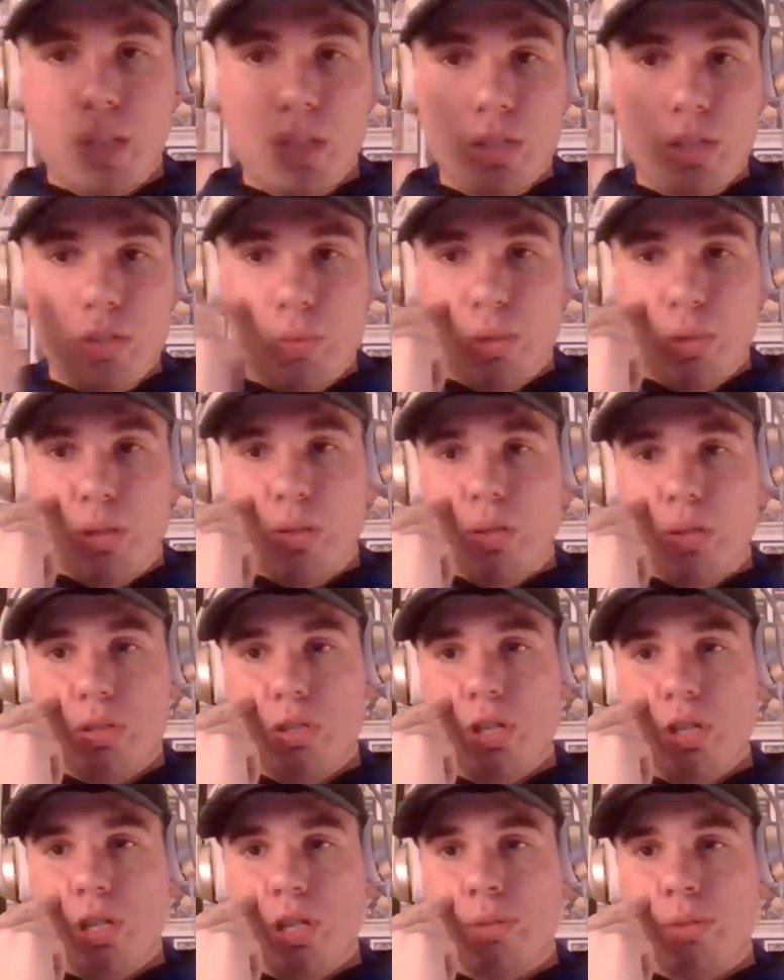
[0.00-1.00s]
That's pretty
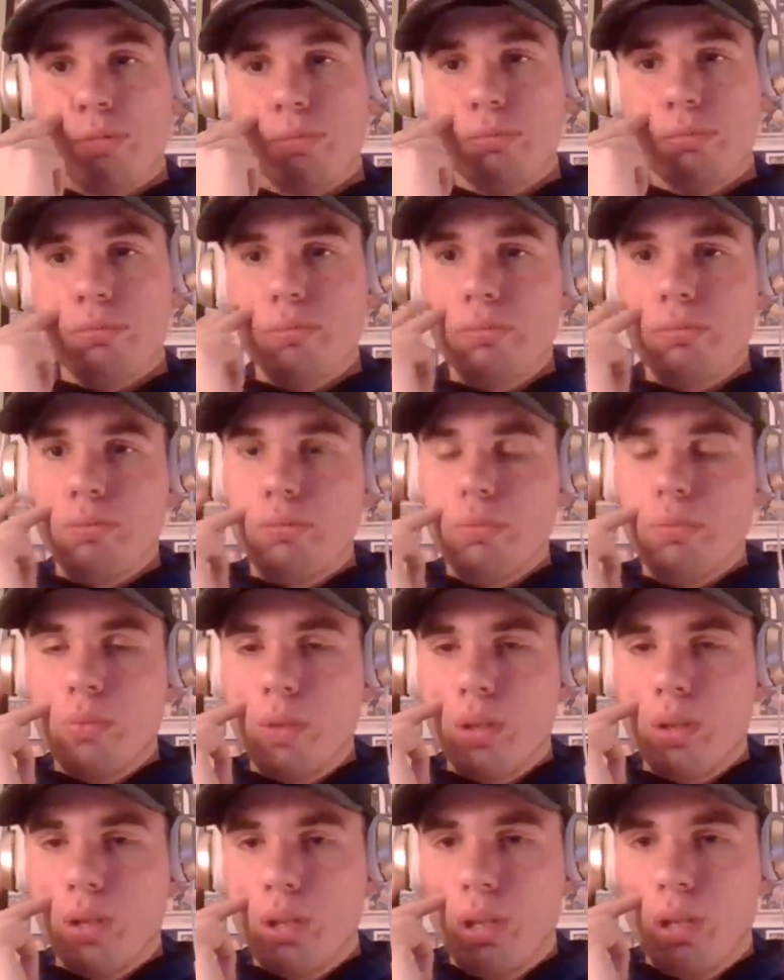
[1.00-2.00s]
much it.
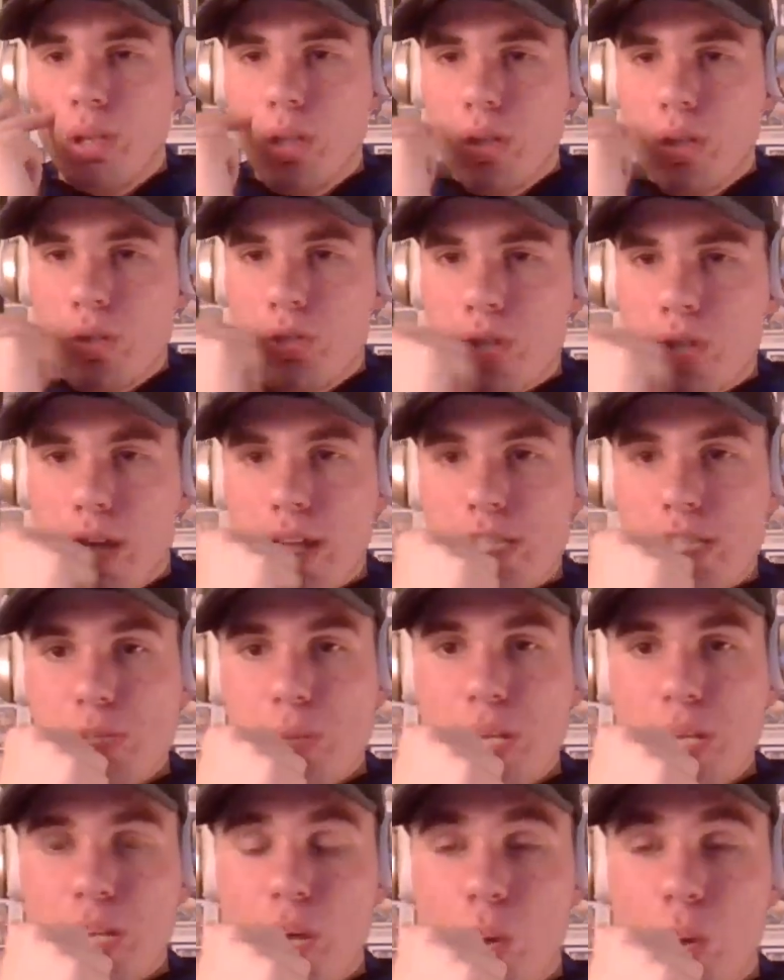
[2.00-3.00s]
Giants
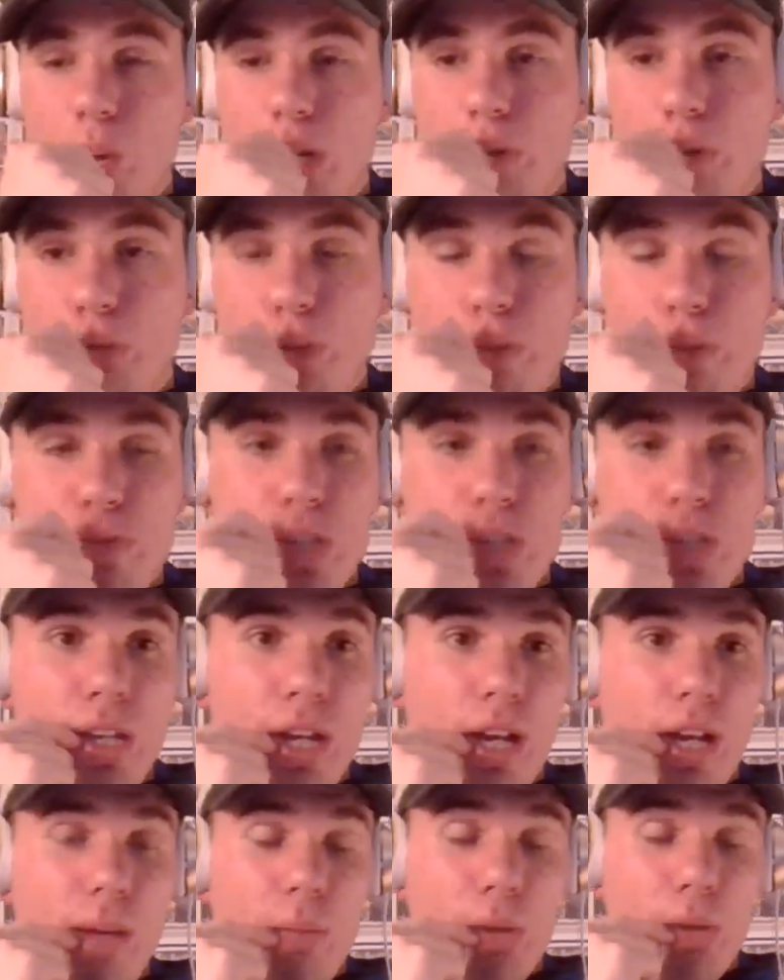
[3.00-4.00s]
may go 1-15.
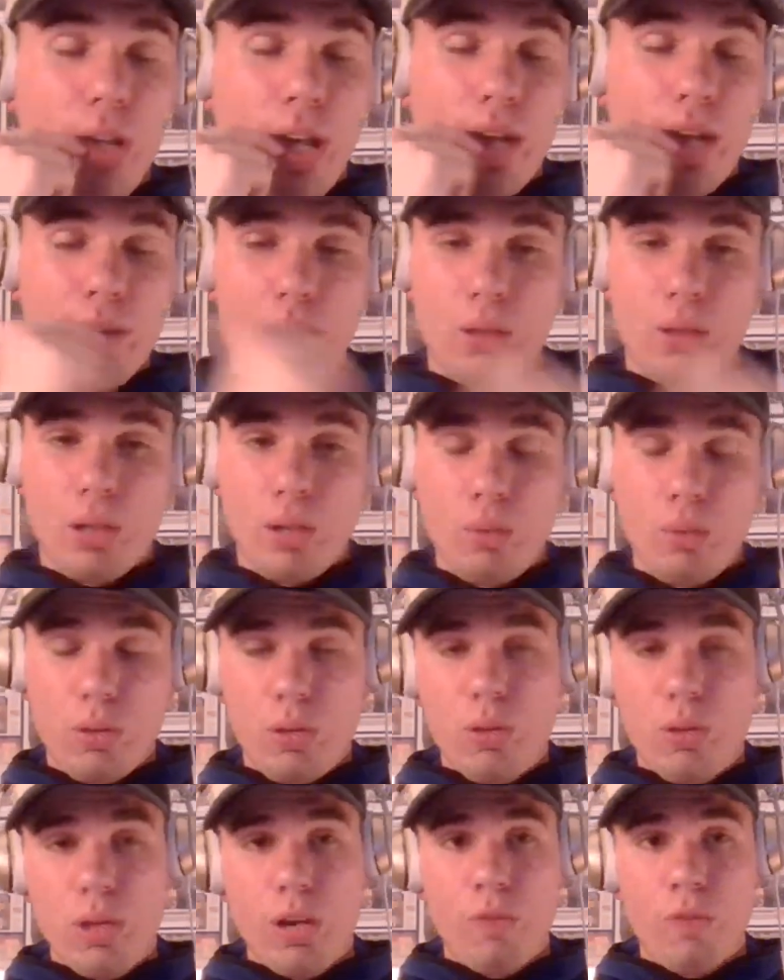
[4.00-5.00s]
I would have to agree
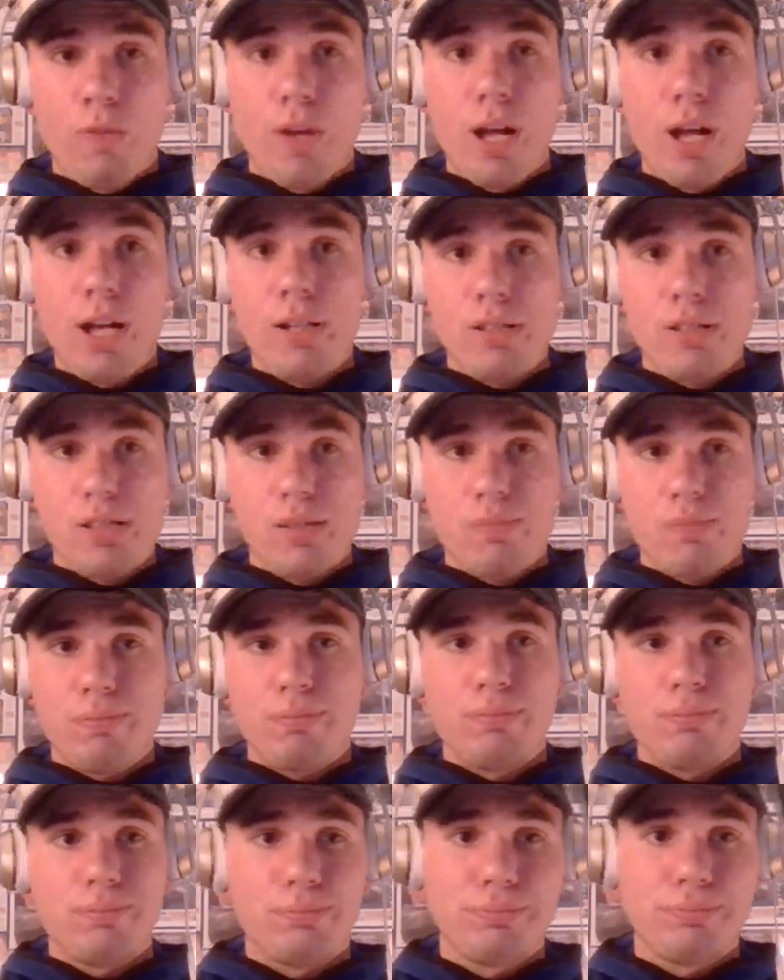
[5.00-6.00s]
with you there, Fox.
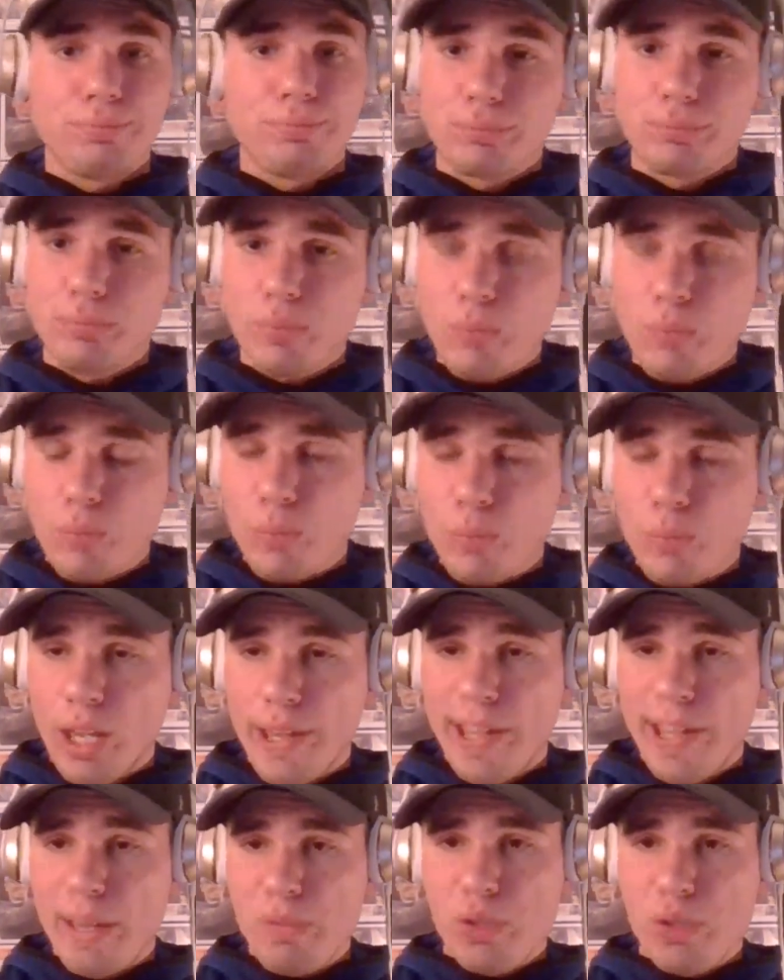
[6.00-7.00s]
I
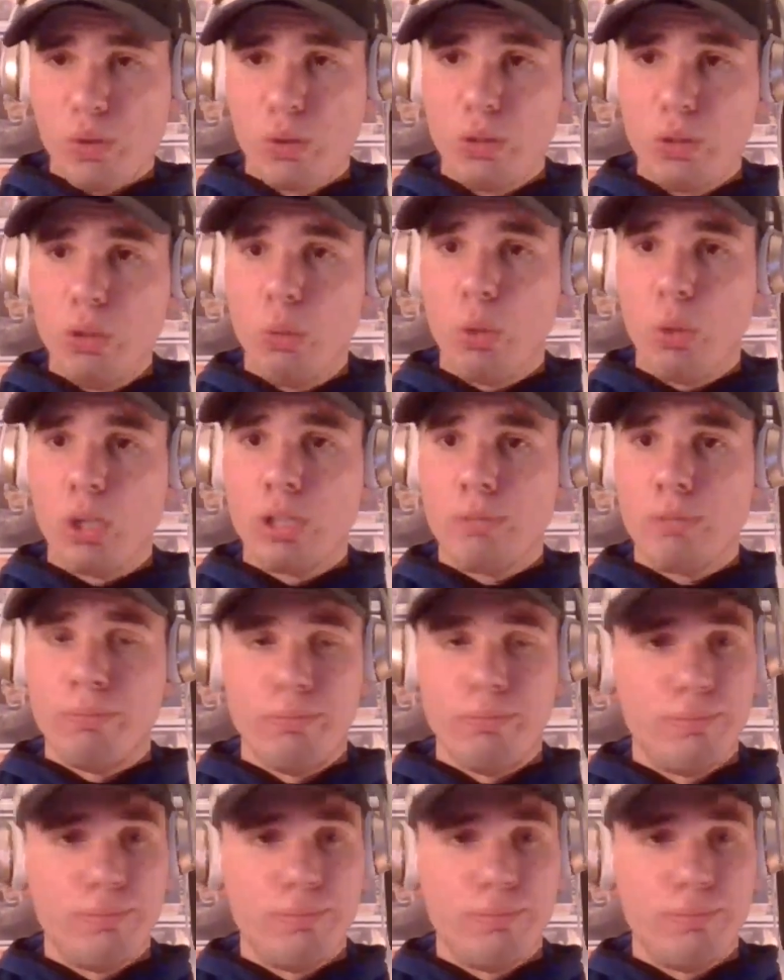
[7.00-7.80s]
absolutely would.